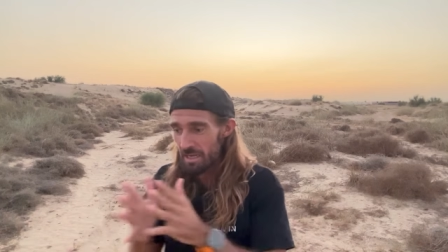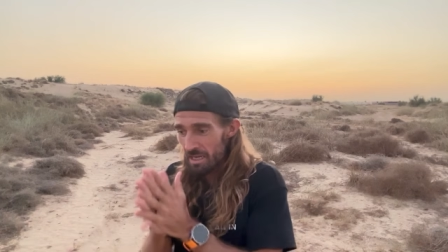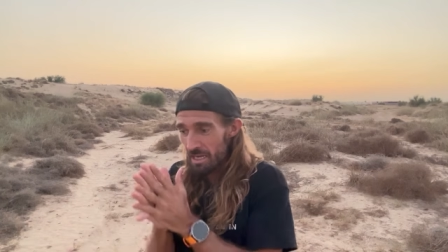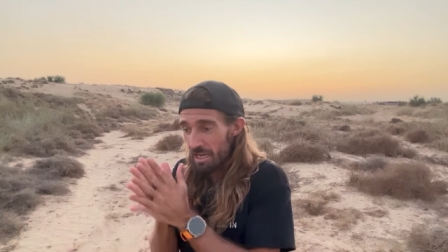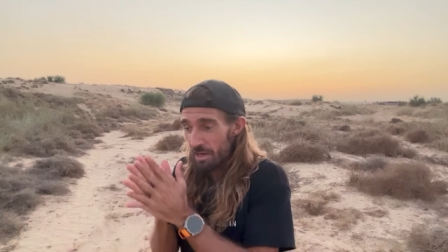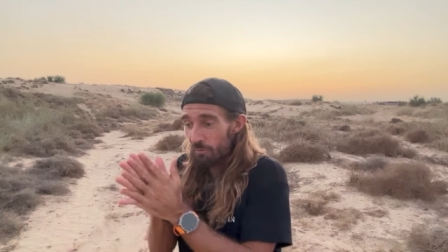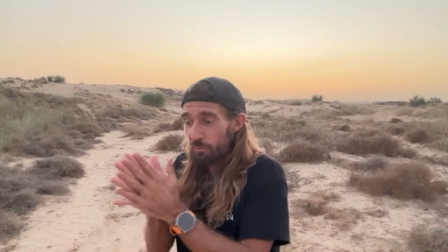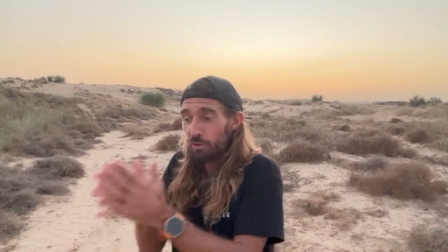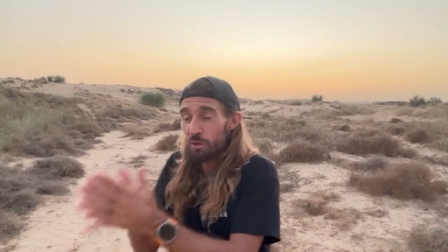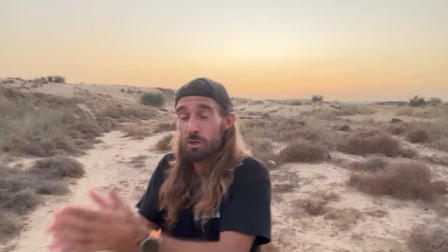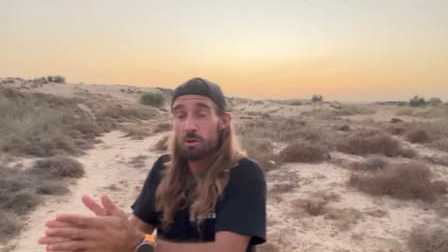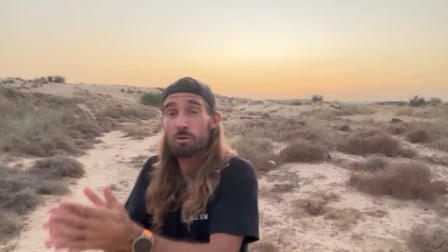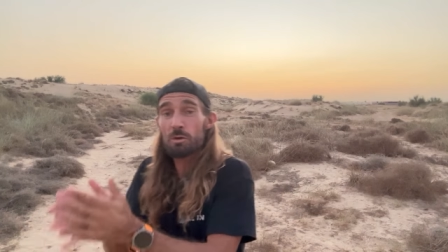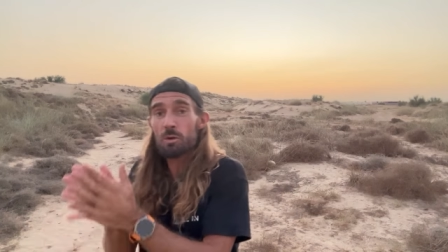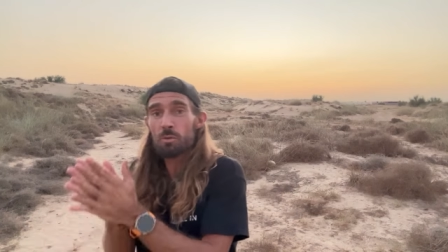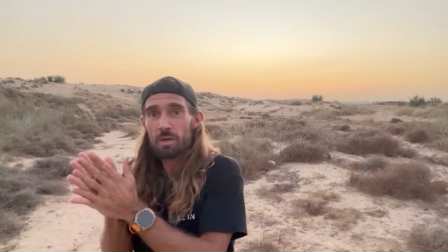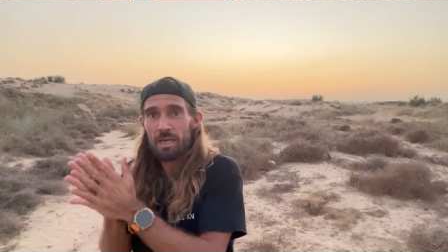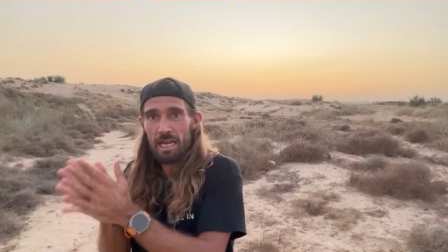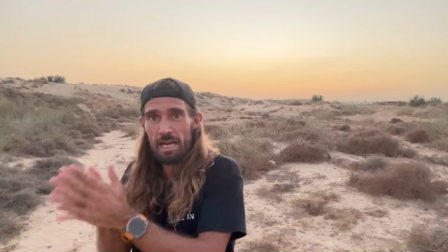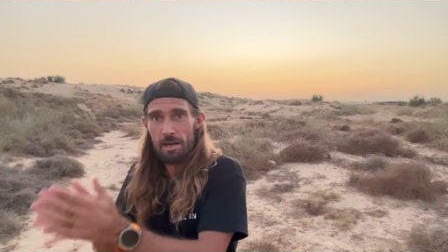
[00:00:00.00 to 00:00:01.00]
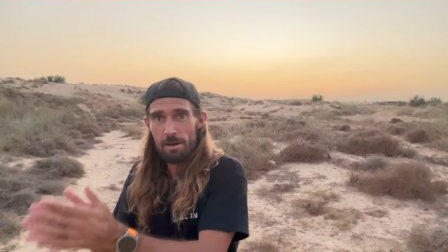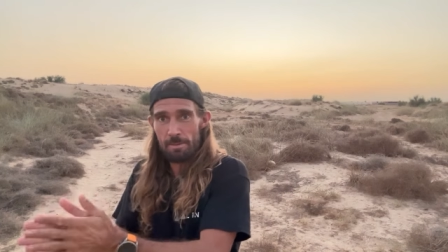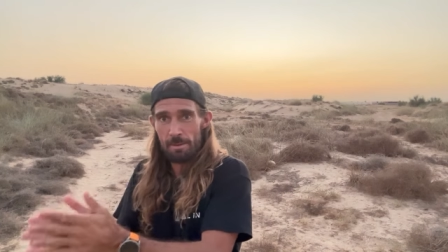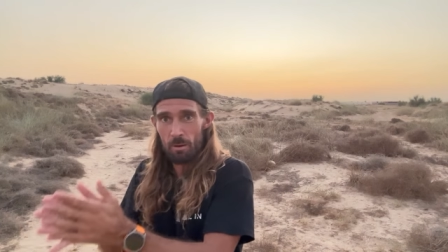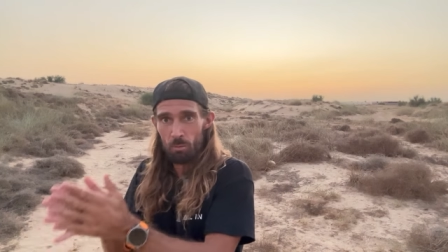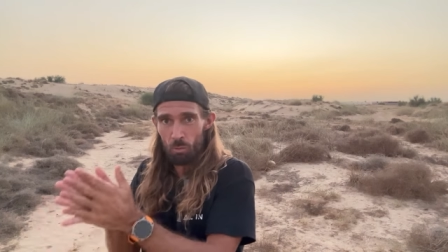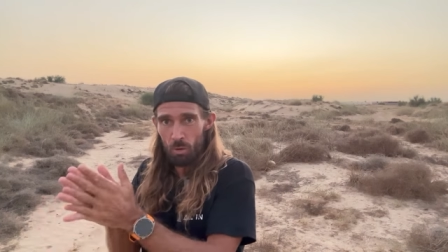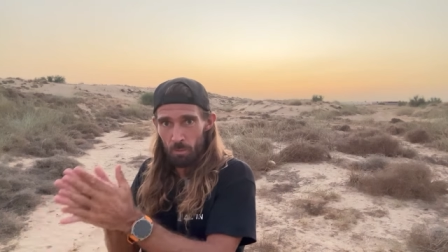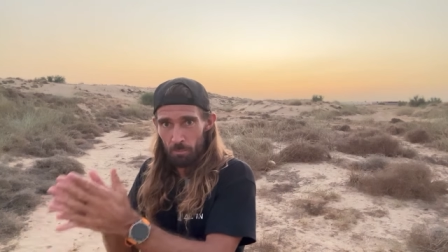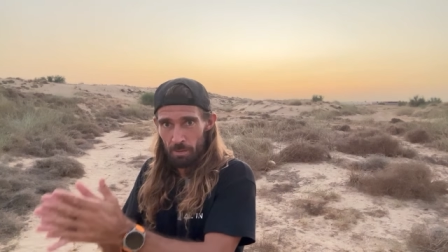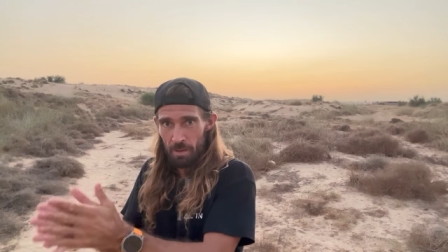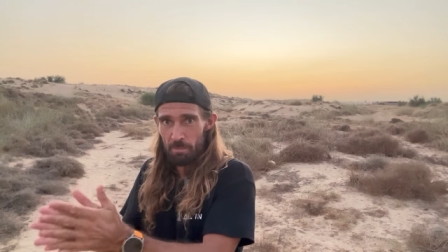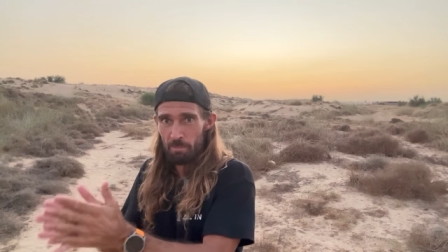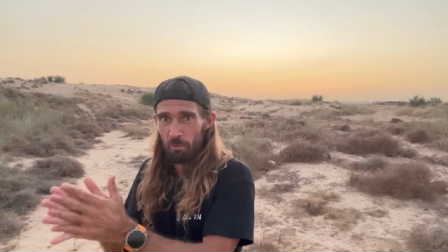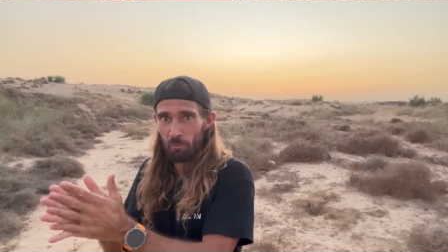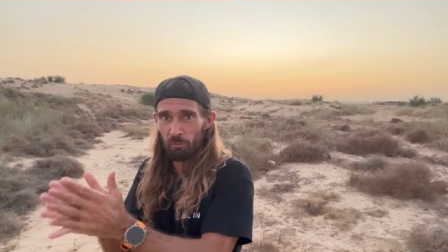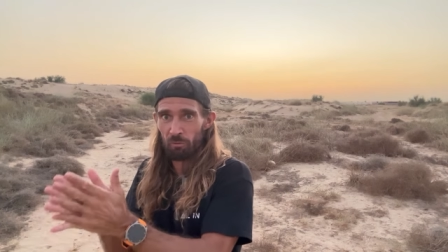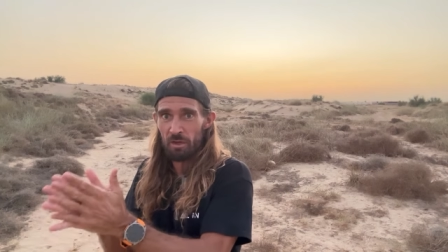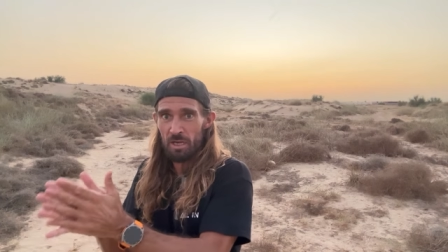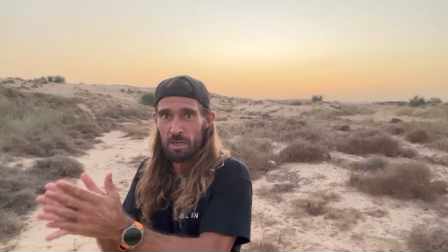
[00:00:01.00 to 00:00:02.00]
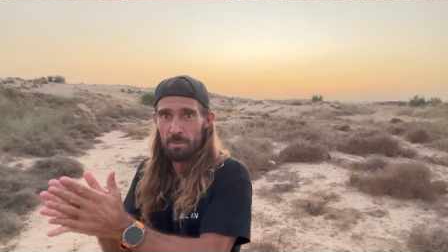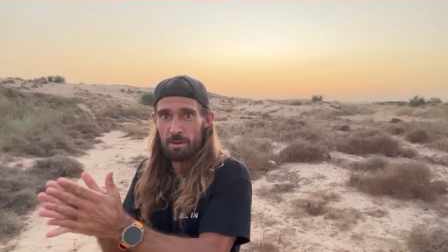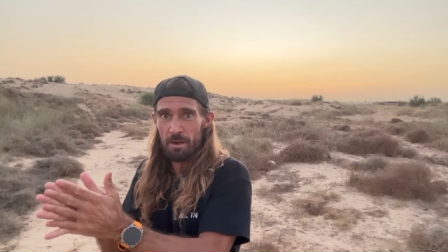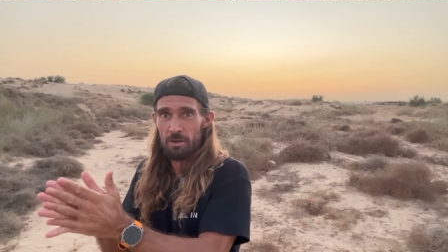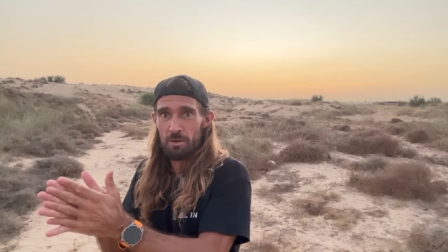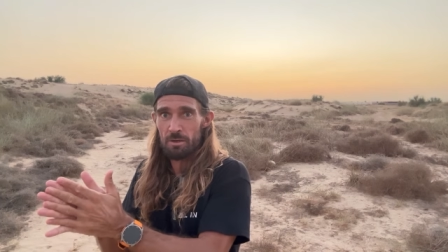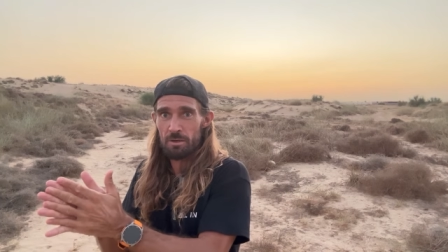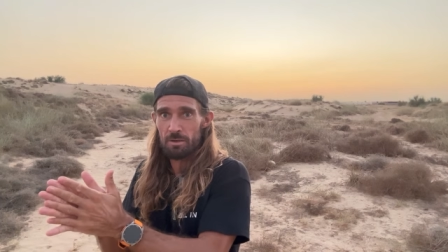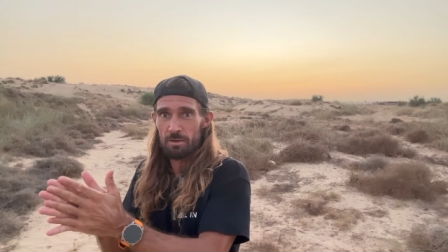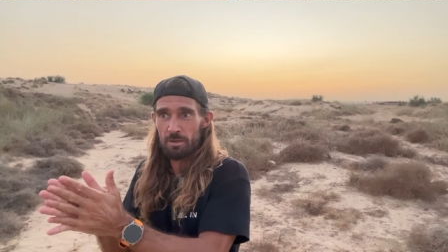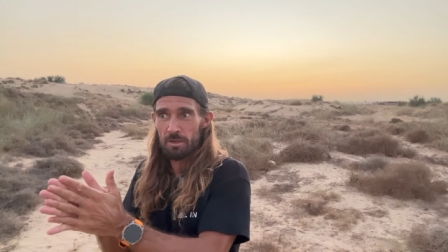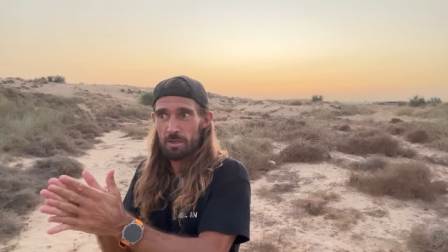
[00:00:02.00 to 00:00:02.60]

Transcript: If you don't care about what people think about you,